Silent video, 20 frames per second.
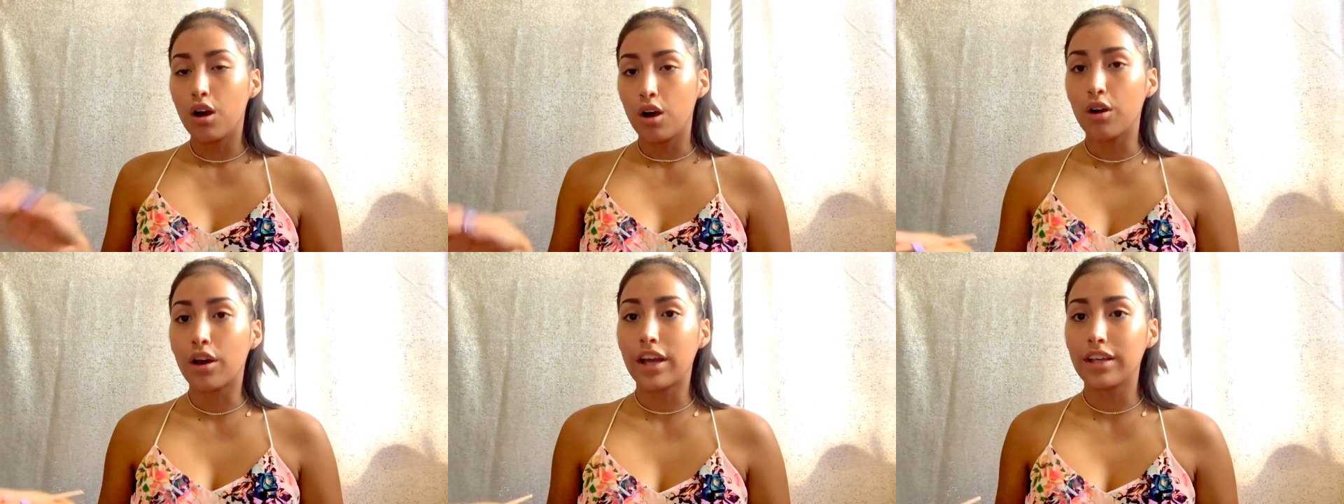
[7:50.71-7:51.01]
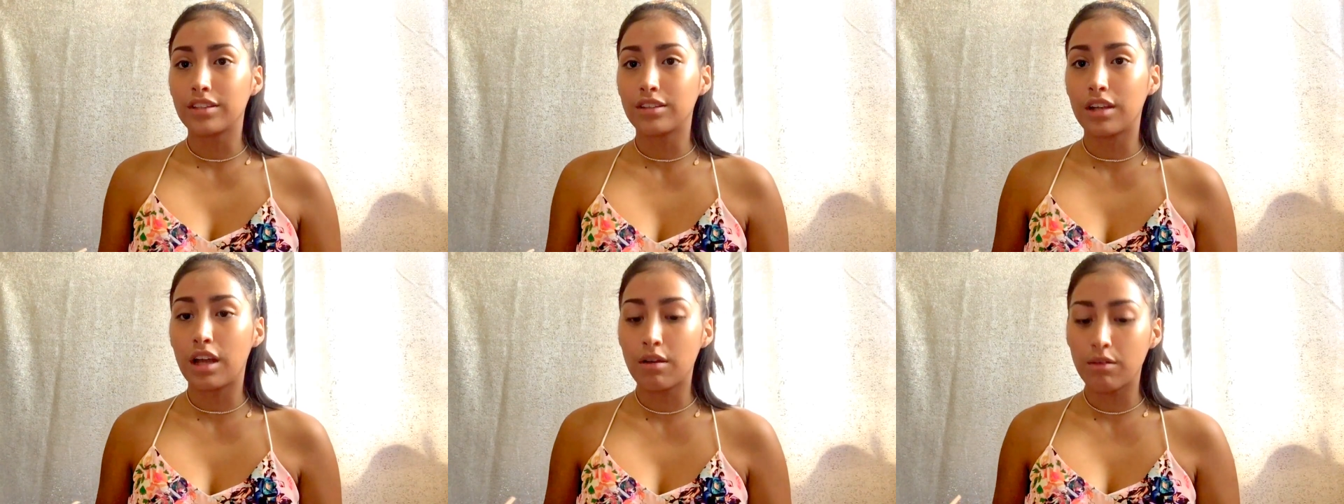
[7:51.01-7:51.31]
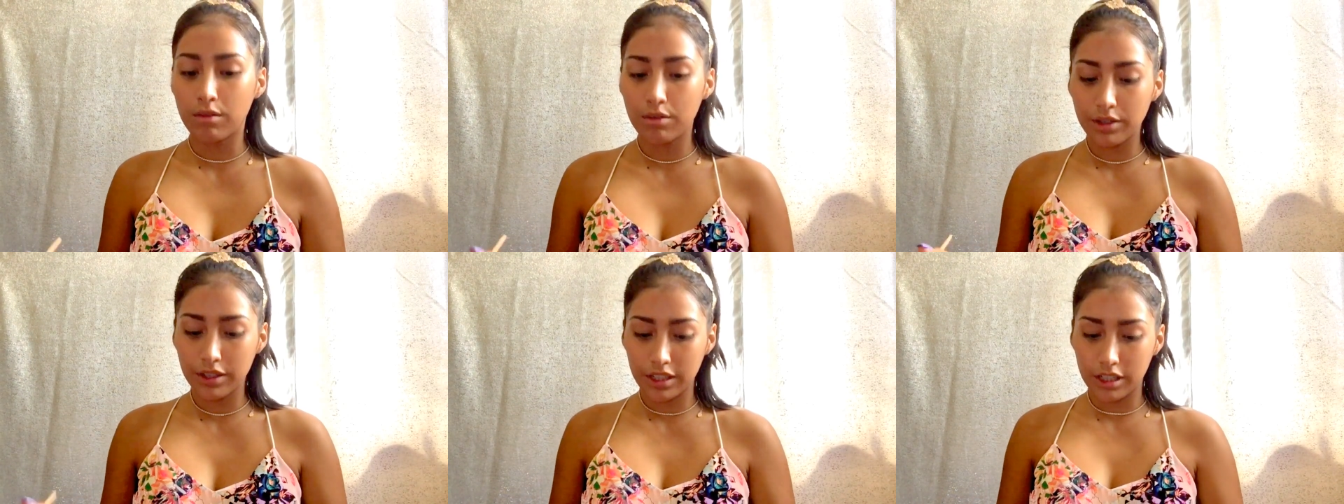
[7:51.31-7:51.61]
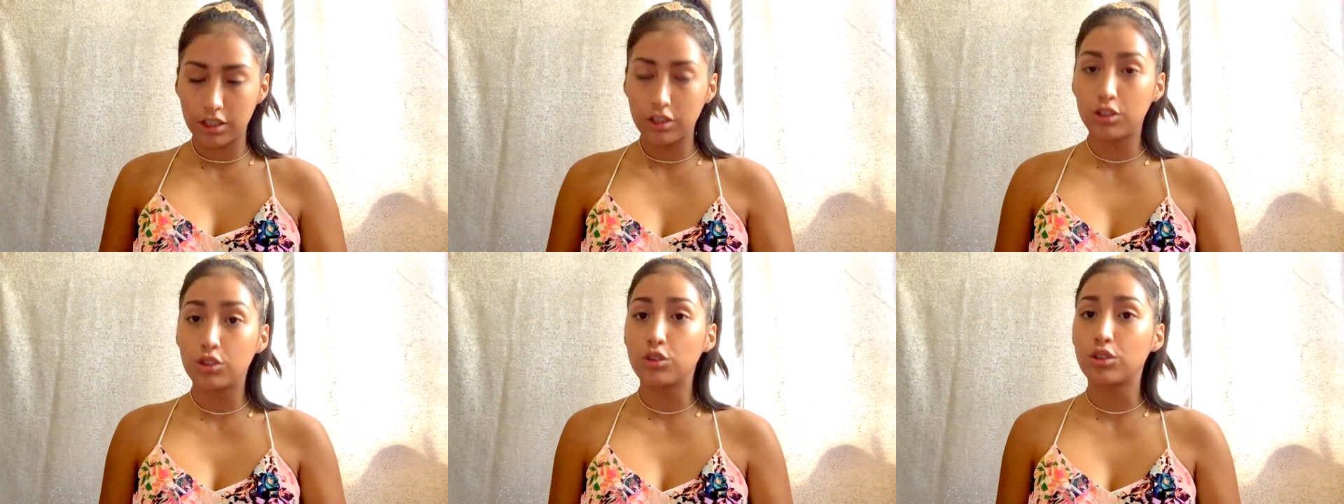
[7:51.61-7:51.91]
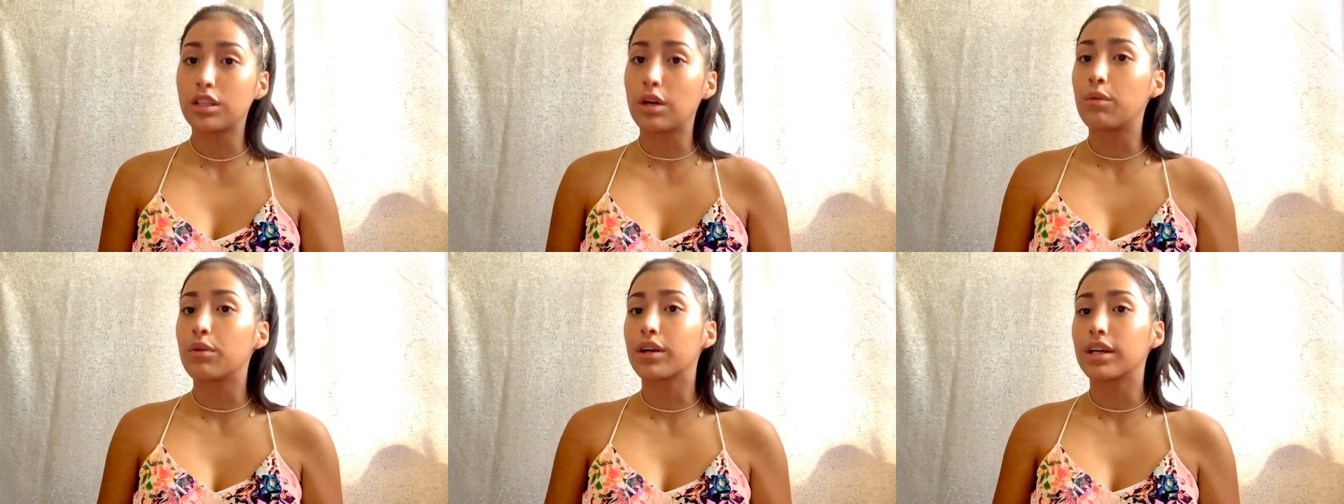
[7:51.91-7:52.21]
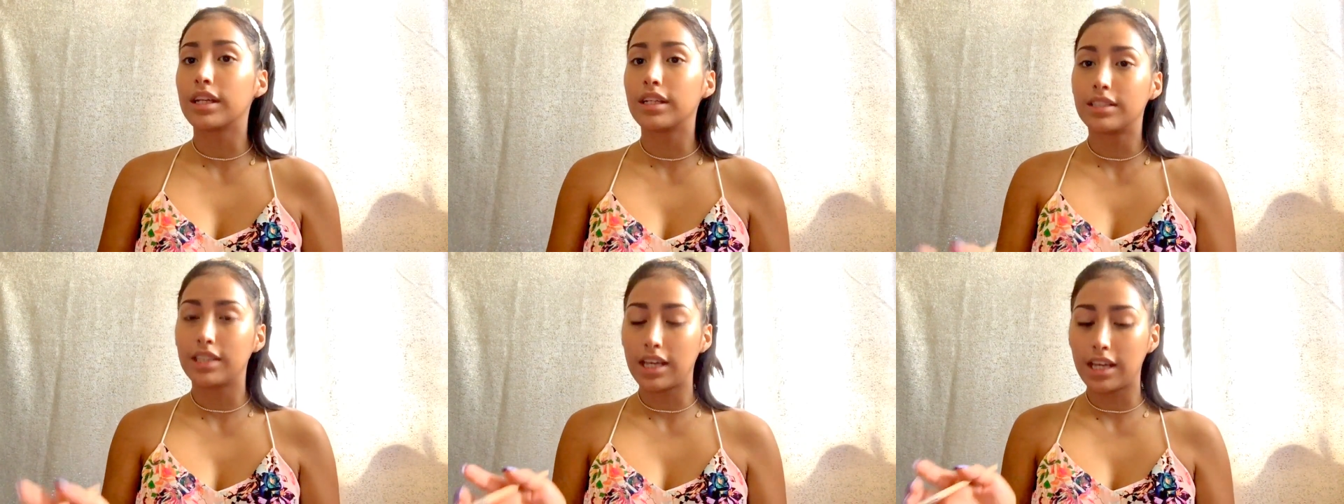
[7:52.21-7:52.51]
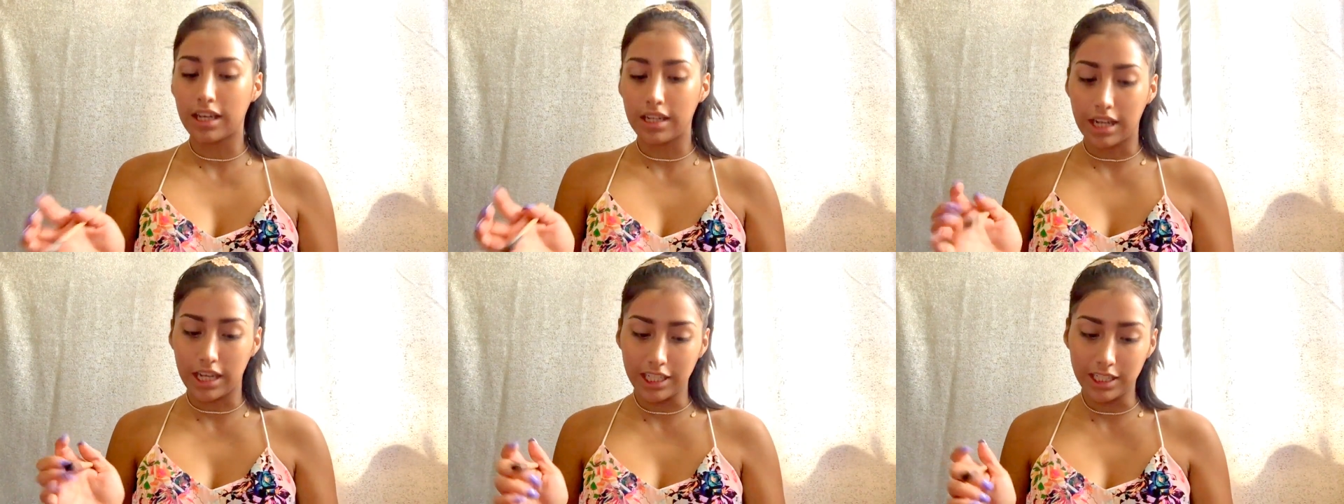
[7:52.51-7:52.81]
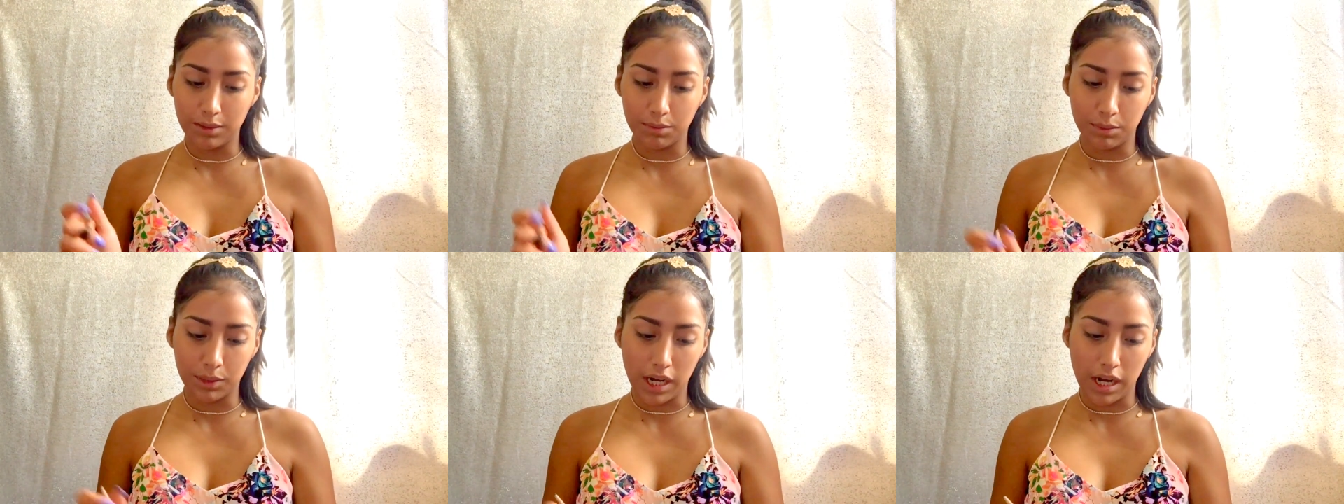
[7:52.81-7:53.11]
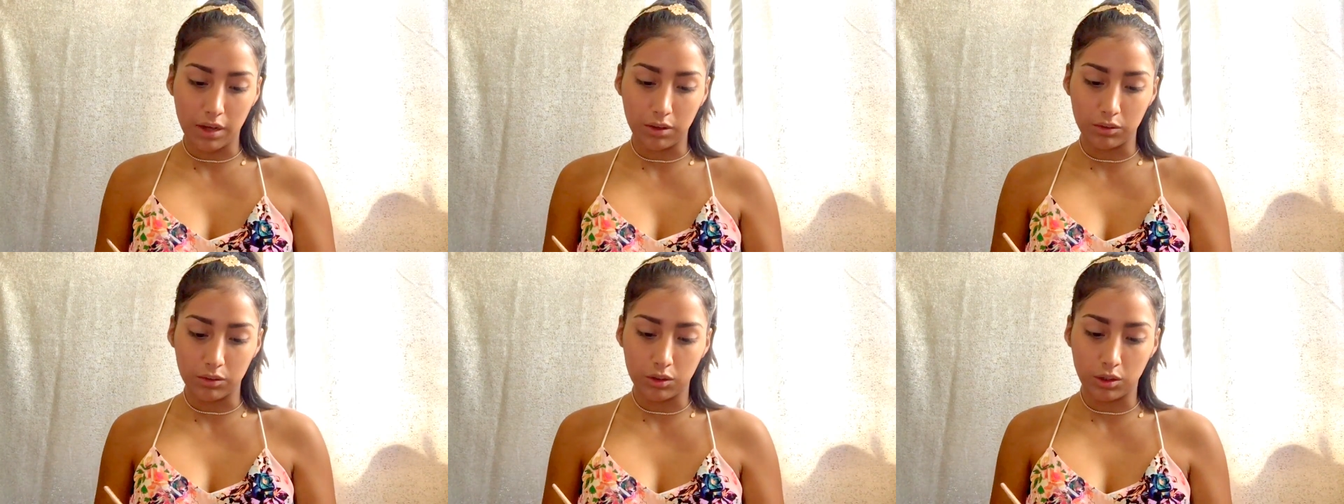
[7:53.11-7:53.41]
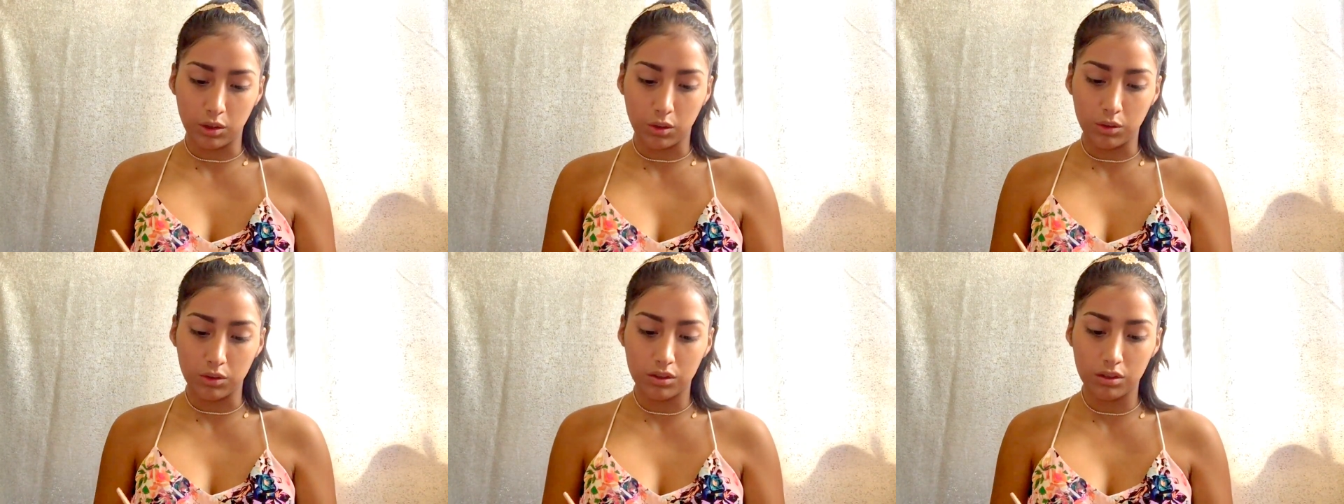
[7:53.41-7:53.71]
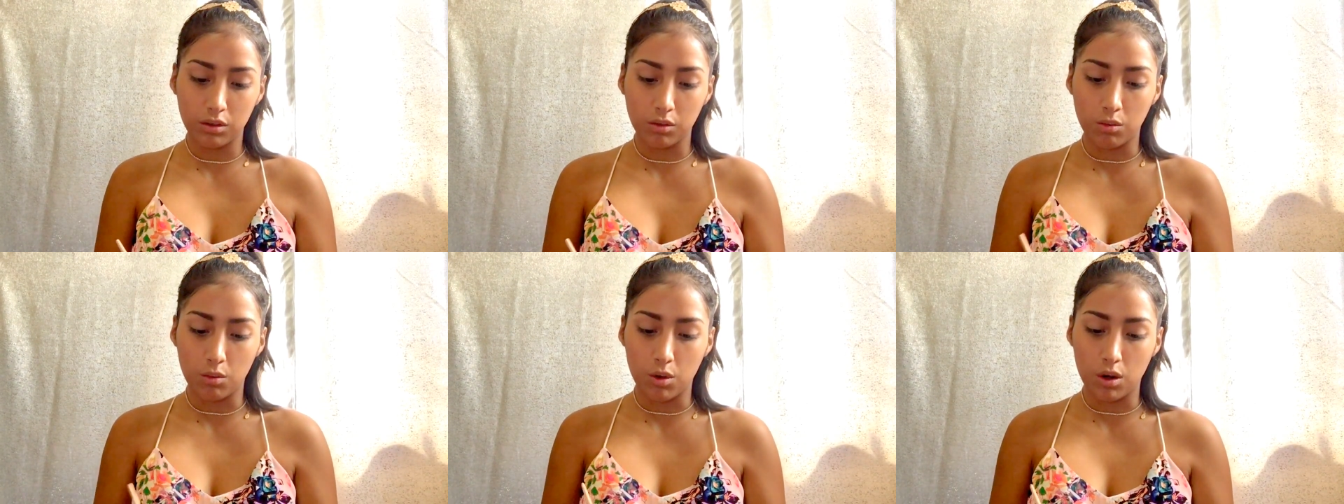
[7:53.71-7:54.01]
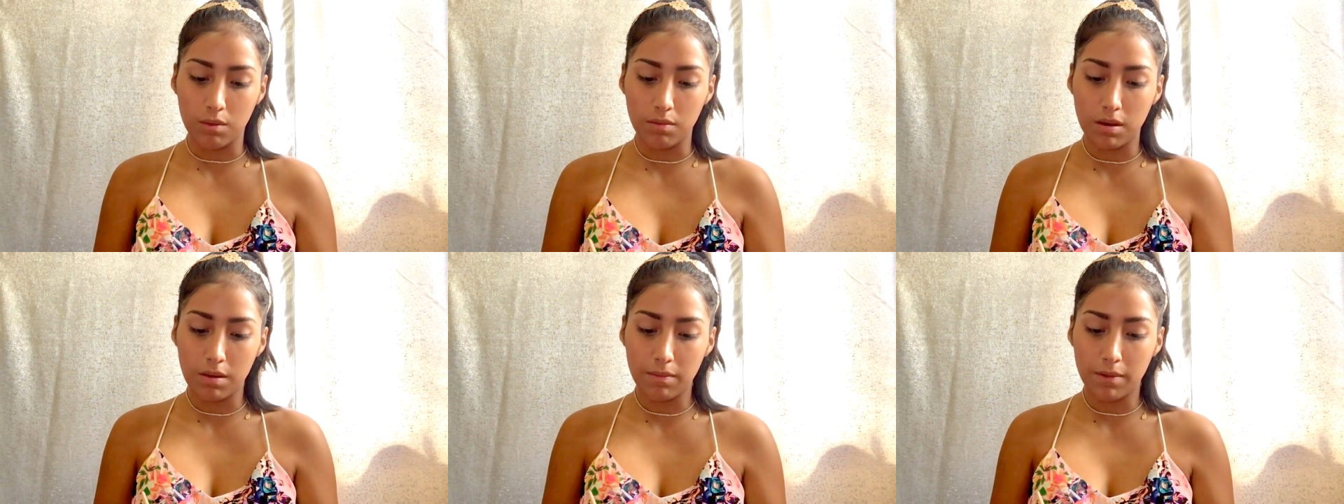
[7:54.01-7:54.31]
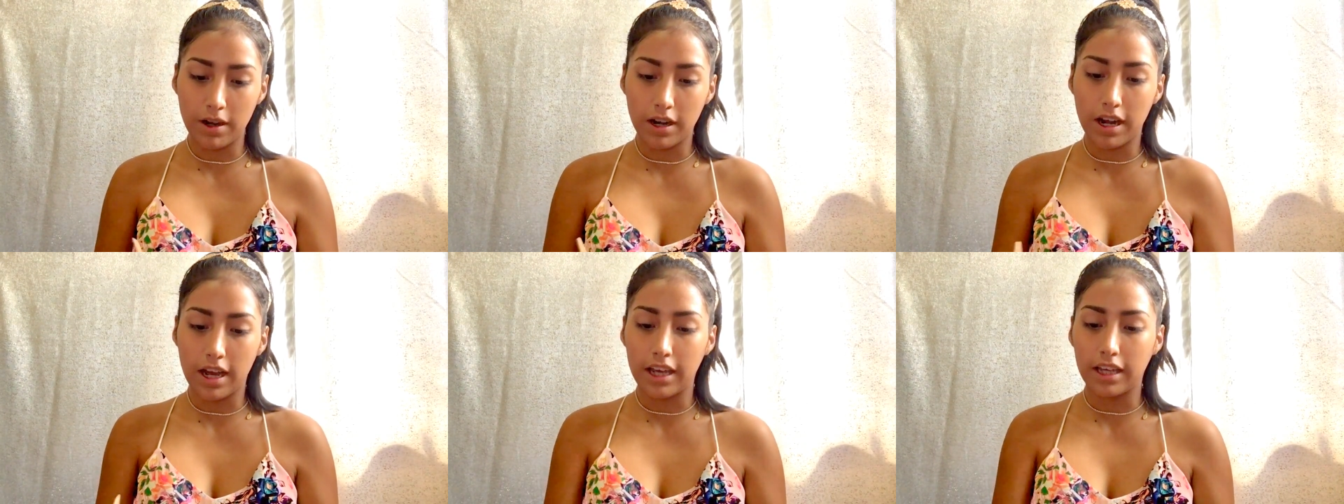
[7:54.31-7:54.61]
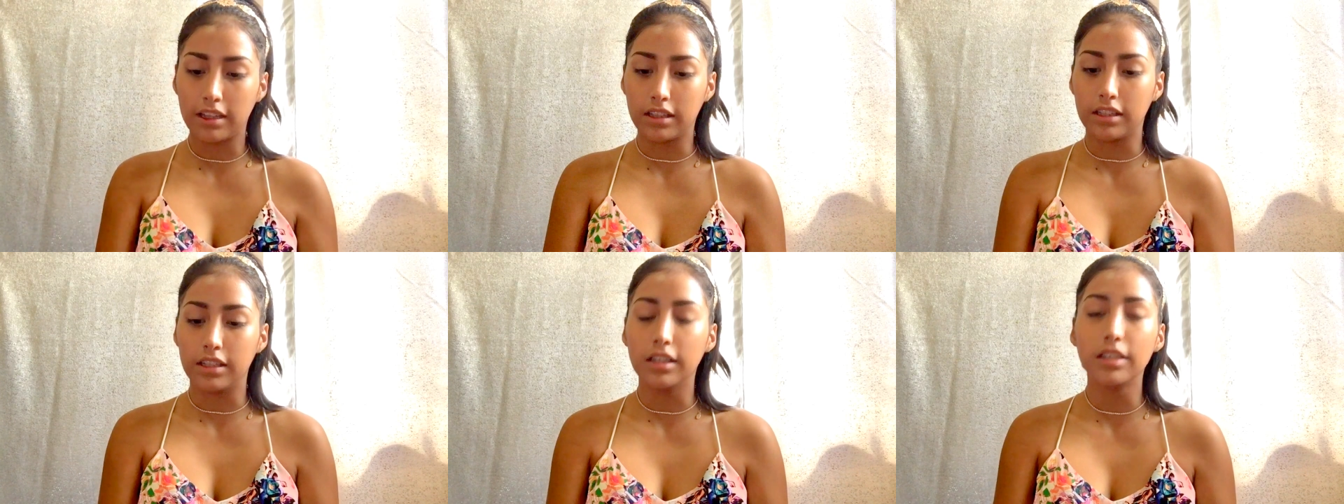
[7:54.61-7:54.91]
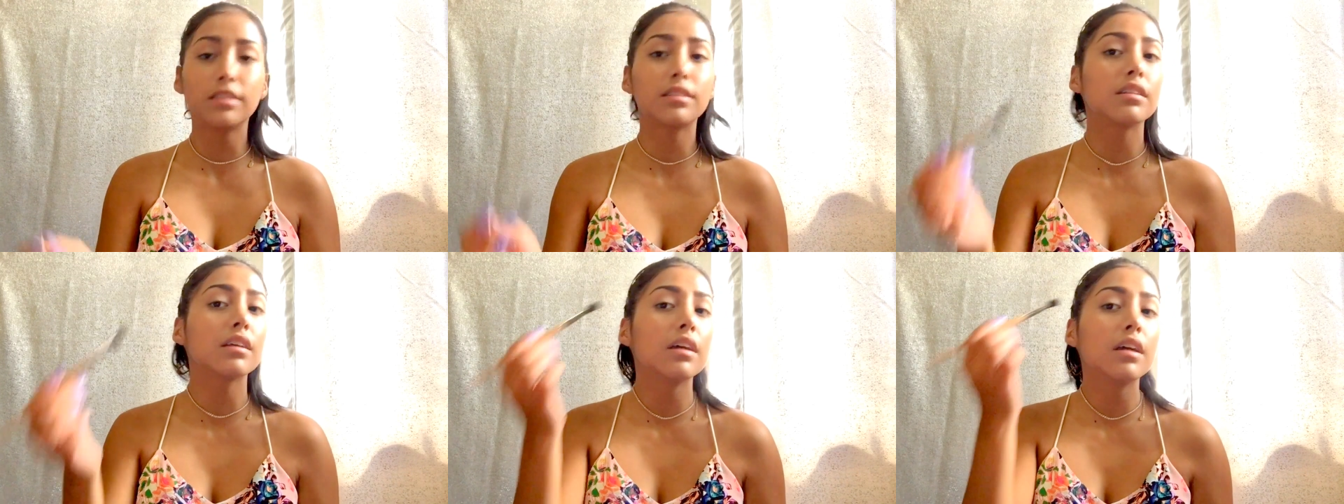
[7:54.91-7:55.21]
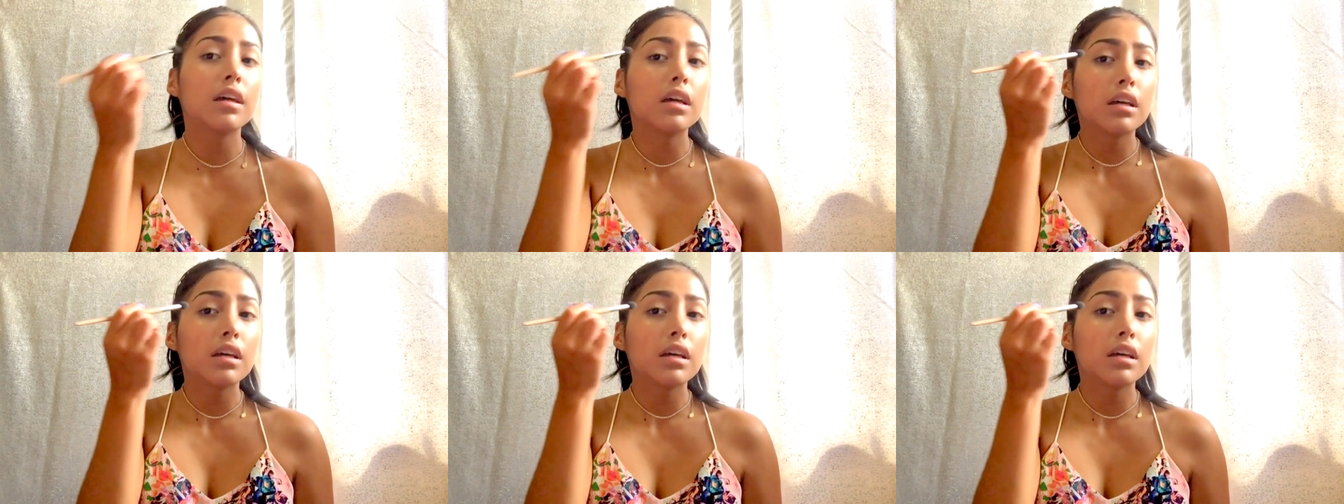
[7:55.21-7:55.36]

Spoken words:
Okay, so now what we're gonna do is that we're gonna take a nice brown tone to warm up our eyelids